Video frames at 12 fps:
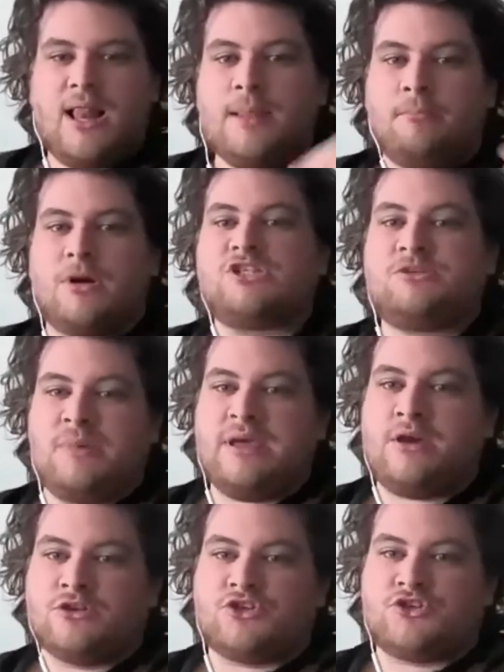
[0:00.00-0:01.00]
must be
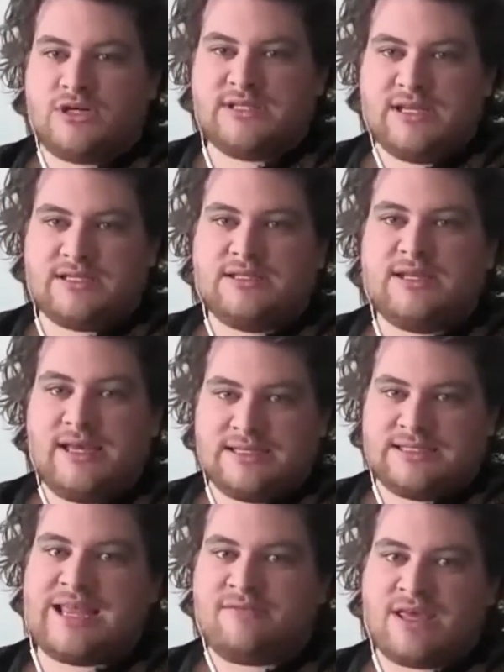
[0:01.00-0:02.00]
constructed. It is
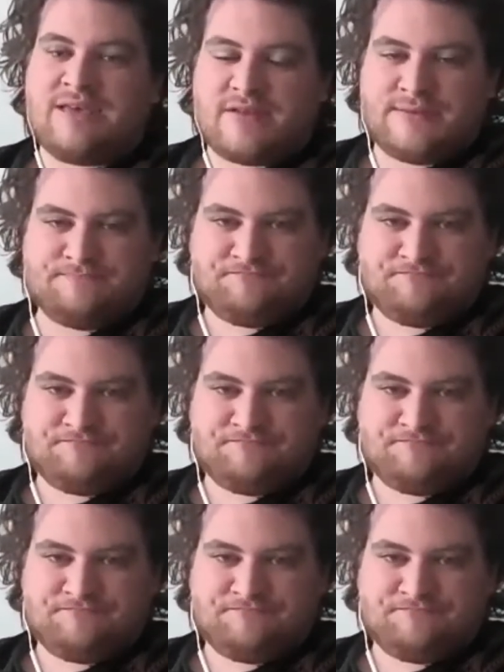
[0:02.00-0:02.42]
never given.